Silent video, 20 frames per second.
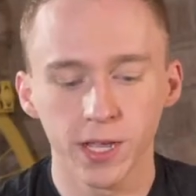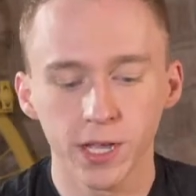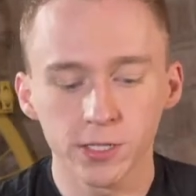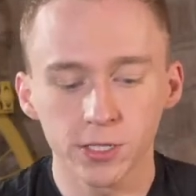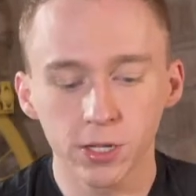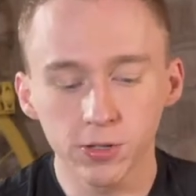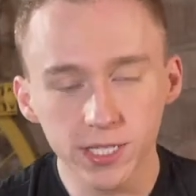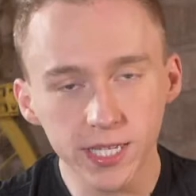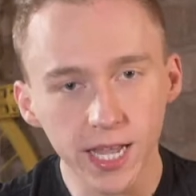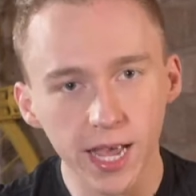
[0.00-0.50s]

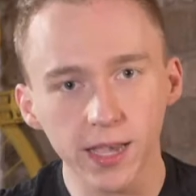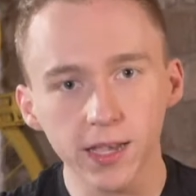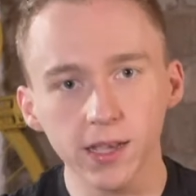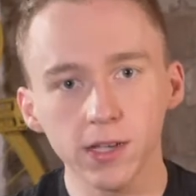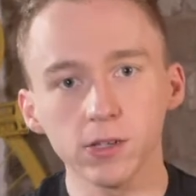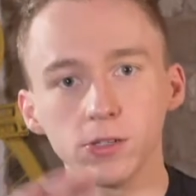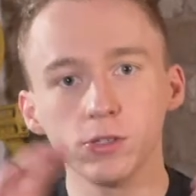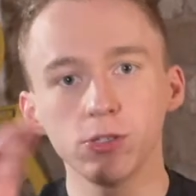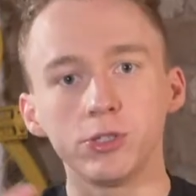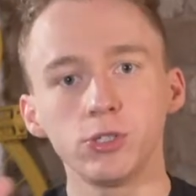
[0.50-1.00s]
So say
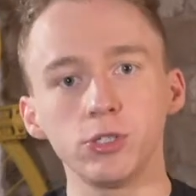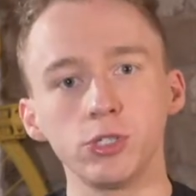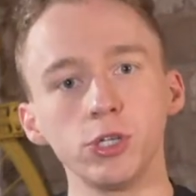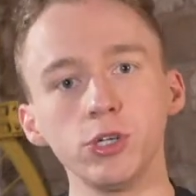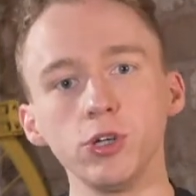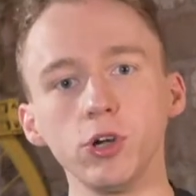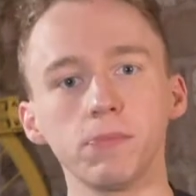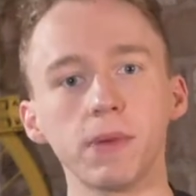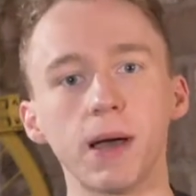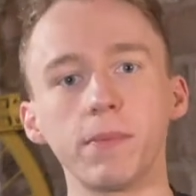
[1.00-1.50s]
to
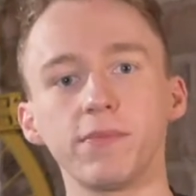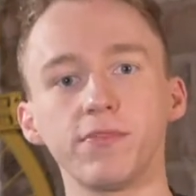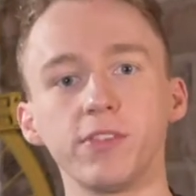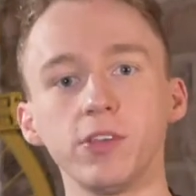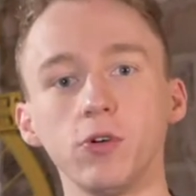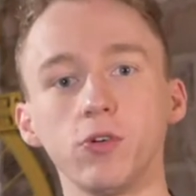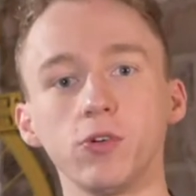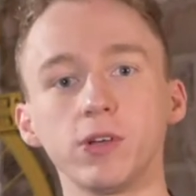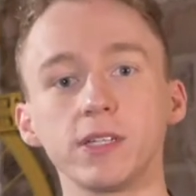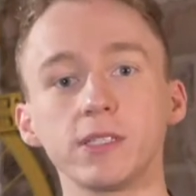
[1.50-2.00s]
your member of
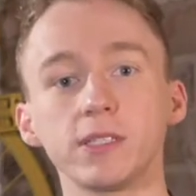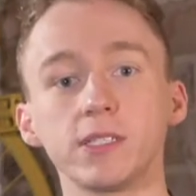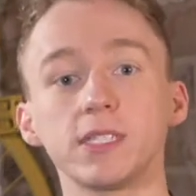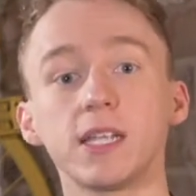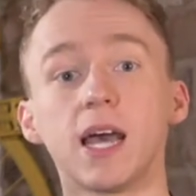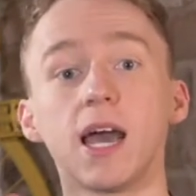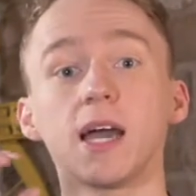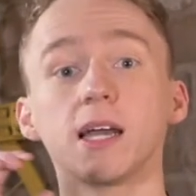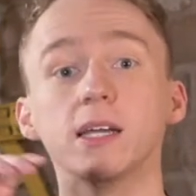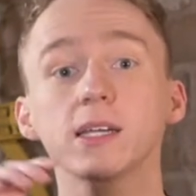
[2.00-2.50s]
the audience,
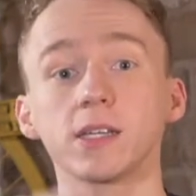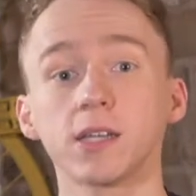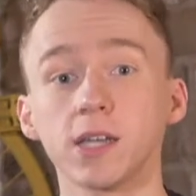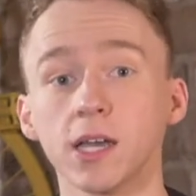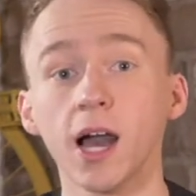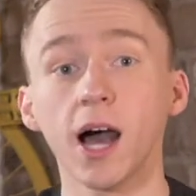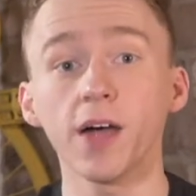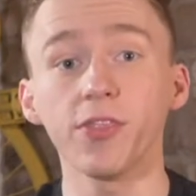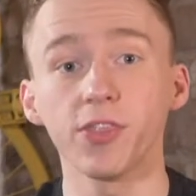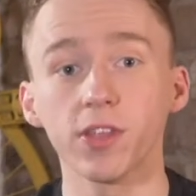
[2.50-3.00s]

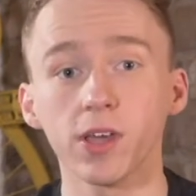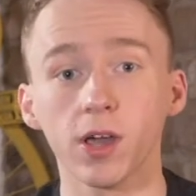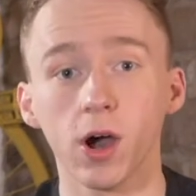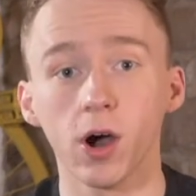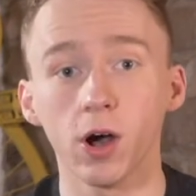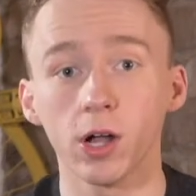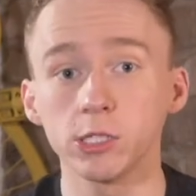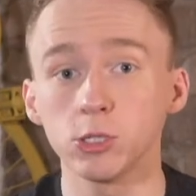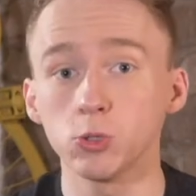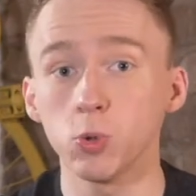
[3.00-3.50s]
cut the
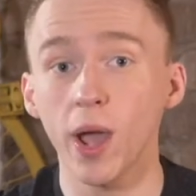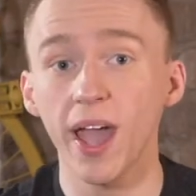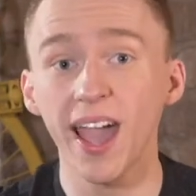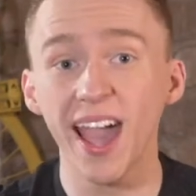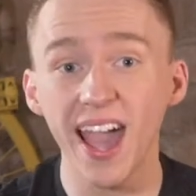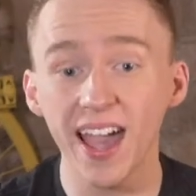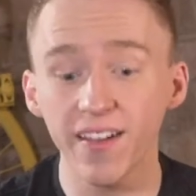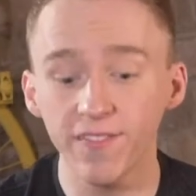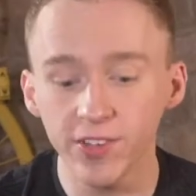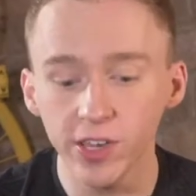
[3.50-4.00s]
cards
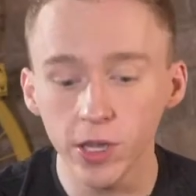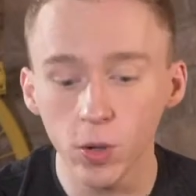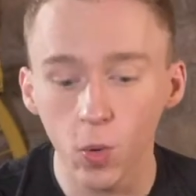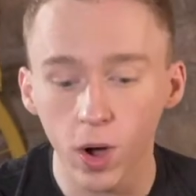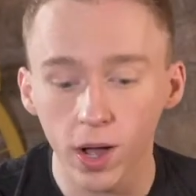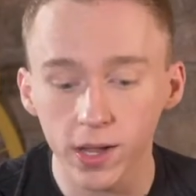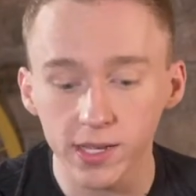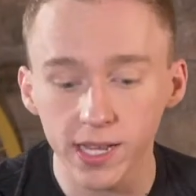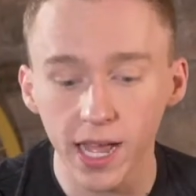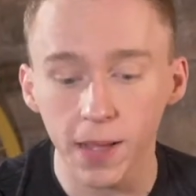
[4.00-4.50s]
wherever you
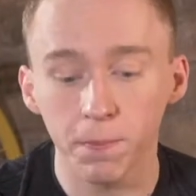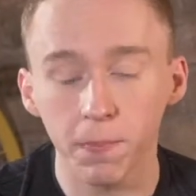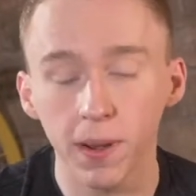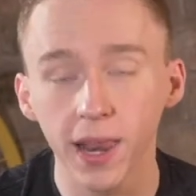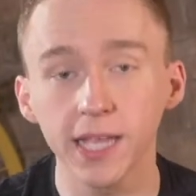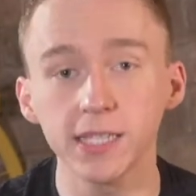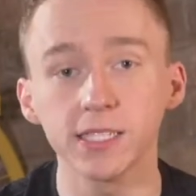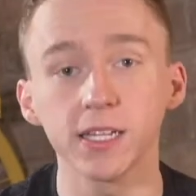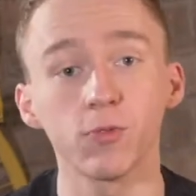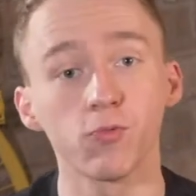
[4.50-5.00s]
want and
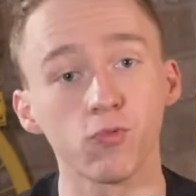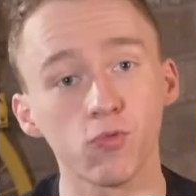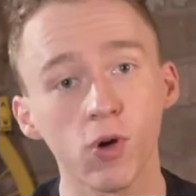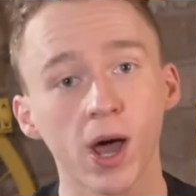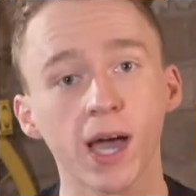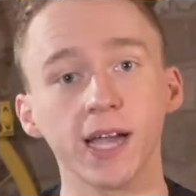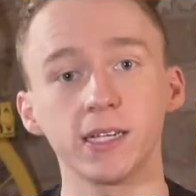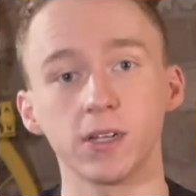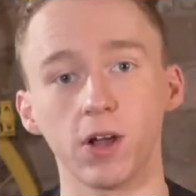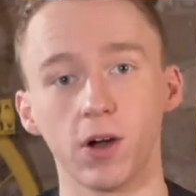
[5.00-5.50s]
place it
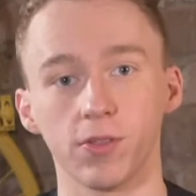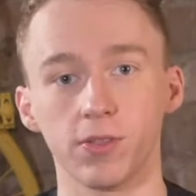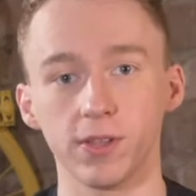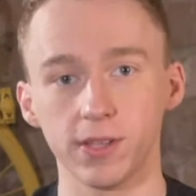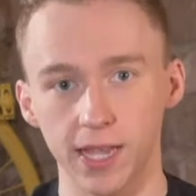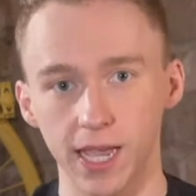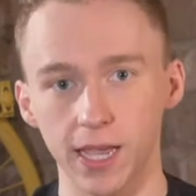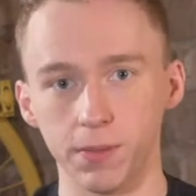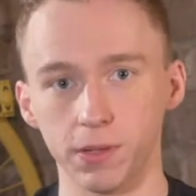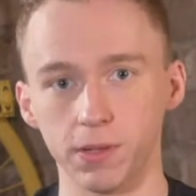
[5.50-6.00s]
right on the
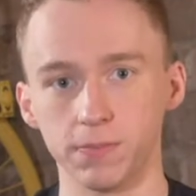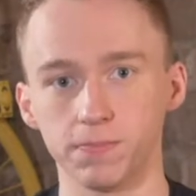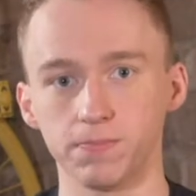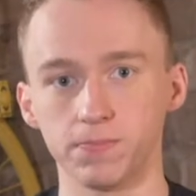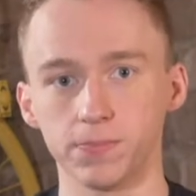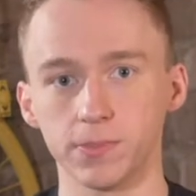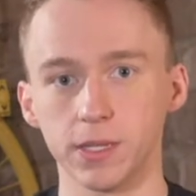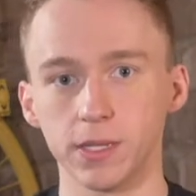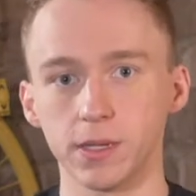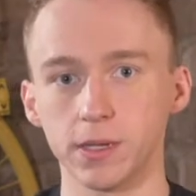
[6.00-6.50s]
table.
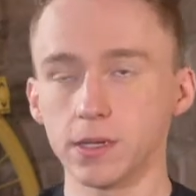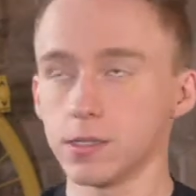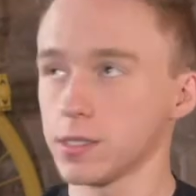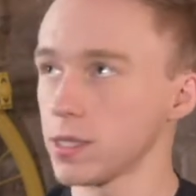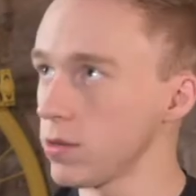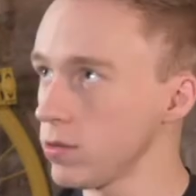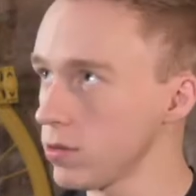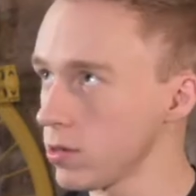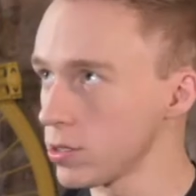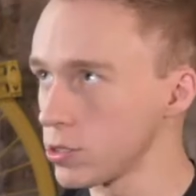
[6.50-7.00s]

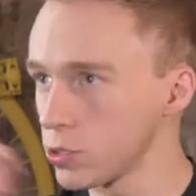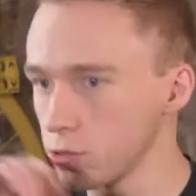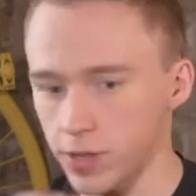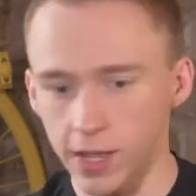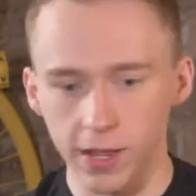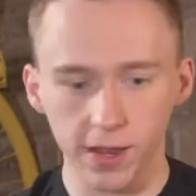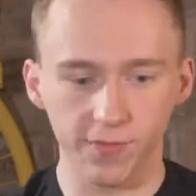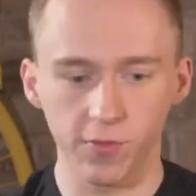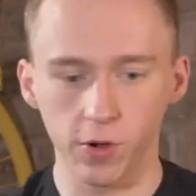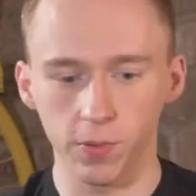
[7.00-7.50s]
So could you do
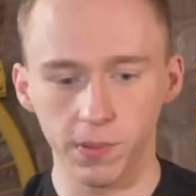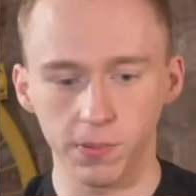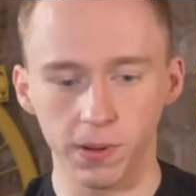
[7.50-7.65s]
that for me,